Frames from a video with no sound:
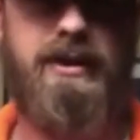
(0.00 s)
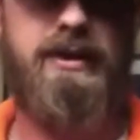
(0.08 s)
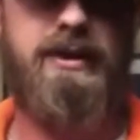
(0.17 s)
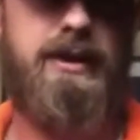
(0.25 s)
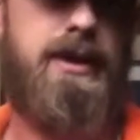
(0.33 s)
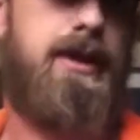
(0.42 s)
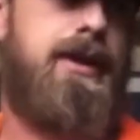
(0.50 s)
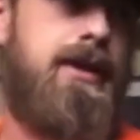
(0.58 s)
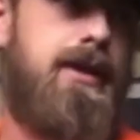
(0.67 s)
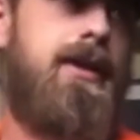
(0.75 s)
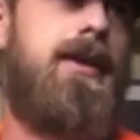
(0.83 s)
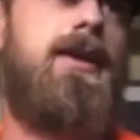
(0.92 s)
is
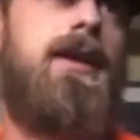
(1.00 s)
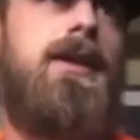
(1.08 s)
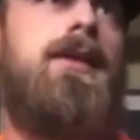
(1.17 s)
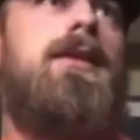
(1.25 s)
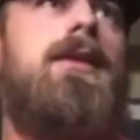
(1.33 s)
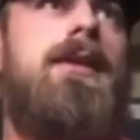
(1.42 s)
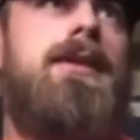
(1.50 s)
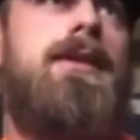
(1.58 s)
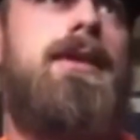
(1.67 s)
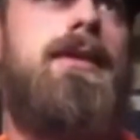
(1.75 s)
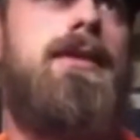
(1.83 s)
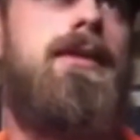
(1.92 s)
in Canadian
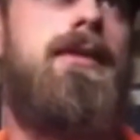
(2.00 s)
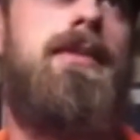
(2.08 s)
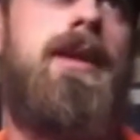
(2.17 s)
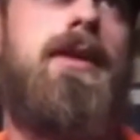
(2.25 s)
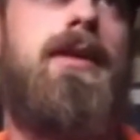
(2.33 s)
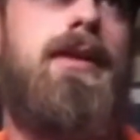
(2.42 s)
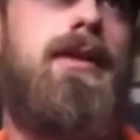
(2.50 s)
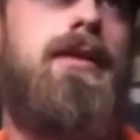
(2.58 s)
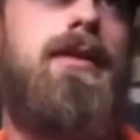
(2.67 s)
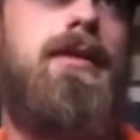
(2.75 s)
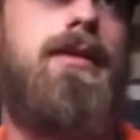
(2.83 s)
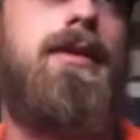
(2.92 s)
currency, so American
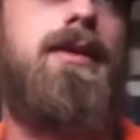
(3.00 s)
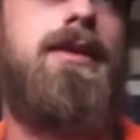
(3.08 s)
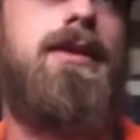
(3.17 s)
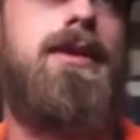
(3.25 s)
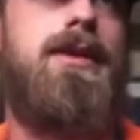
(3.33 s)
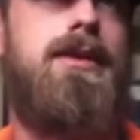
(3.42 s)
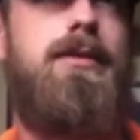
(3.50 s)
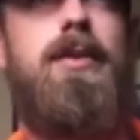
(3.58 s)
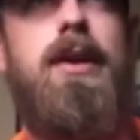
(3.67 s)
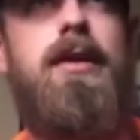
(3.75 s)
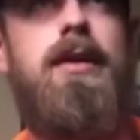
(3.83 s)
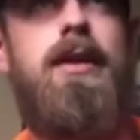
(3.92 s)
currencies, you're
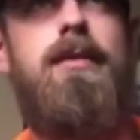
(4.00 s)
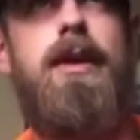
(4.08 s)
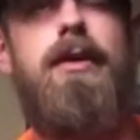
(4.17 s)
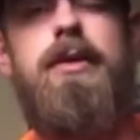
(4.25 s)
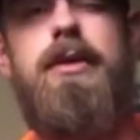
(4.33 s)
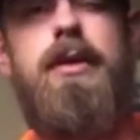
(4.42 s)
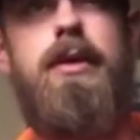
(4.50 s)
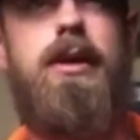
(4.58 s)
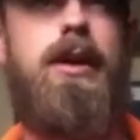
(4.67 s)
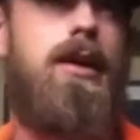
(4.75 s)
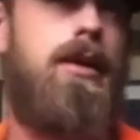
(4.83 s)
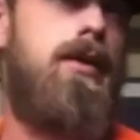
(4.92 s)
probably looking about
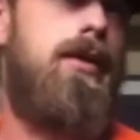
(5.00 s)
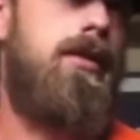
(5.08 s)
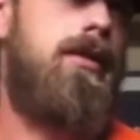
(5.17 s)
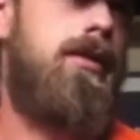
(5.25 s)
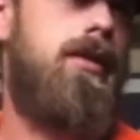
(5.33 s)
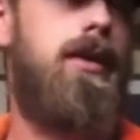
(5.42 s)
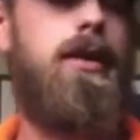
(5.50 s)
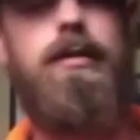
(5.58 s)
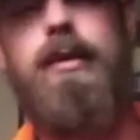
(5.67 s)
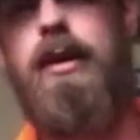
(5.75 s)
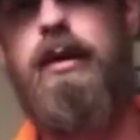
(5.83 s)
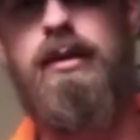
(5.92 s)
$30,
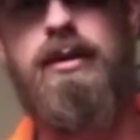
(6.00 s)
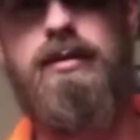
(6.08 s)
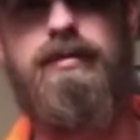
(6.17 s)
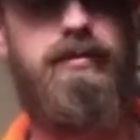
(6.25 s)
$33